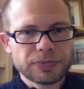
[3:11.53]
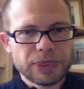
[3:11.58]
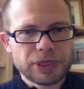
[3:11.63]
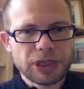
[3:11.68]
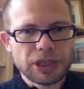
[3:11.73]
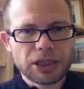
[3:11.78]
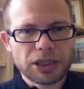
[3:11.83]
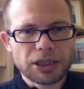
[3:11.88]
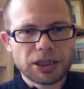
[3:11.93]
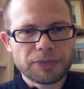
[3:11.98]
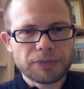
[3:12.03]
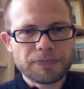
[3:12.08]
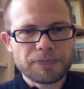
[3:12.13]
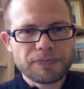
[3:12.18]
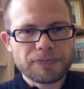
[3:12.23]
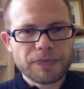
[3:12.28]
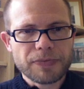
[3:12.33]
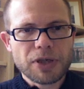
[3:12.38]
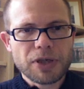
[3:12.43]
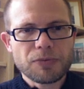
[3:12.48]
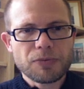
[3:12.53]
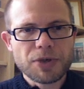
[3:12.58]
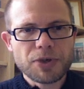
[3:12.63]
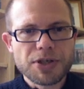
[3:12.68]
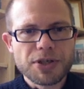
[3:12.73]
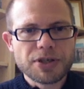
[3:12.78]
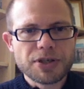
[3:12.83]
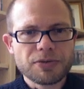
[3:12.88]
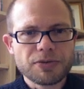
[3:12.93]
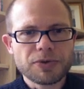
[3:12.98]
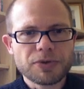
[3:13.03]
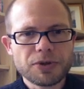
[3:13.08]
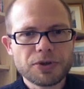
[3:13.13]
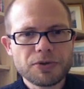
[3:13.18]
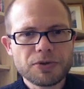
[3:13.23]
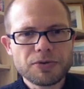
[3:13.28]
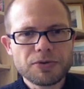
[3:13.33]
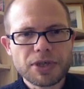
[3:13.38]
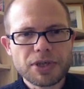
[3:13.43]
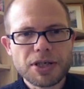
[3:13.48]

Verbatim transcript: Um, What's new